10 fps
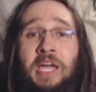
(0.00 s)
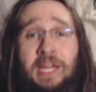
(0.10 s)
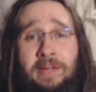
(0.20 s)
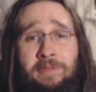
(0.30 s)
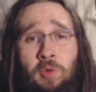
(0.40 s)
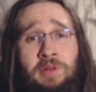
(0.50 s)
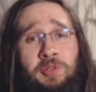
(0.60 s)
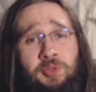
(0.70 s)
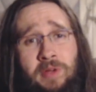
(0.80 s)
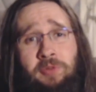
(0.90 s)
Hey everyone,
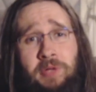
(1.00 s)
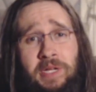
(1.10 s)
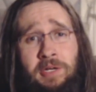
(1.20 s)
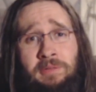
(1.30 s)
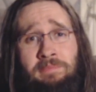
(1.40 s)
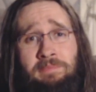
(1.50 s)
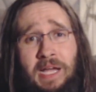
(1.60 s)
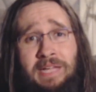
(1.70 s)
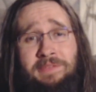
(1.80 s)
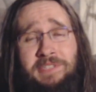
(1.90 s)
Trevor here.
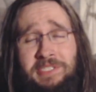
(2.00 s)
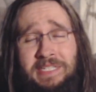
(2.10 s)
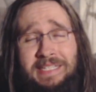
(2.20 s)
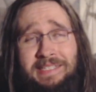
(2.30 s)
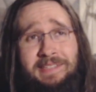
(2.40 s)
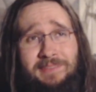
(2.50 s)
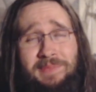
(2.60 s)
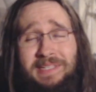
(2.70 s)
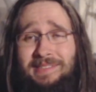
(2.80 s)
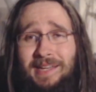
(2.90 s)
I have to sneeze, give
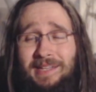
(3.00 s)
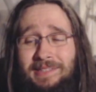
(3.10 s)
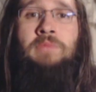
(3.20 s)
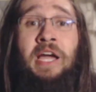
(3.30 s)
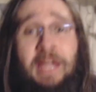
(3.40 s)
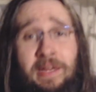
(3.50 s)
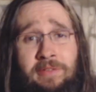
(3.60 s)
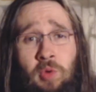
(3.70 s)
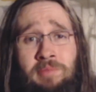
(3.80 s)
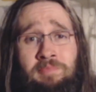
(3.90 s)
me a second. Hey
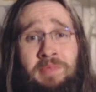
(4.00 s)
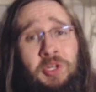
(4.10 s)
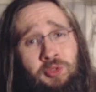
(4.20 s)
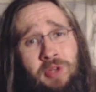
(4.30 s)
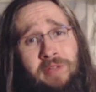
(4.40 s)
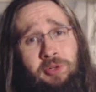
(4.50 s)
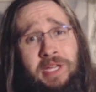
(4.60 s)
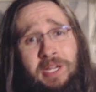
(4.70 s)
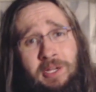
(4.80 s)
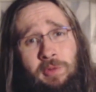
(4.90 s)
everyone, Trevor
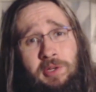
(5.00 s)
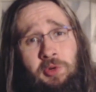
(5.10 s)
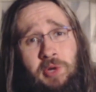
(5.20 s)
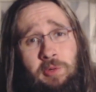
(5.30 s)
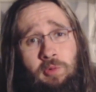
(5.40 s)
here with a quick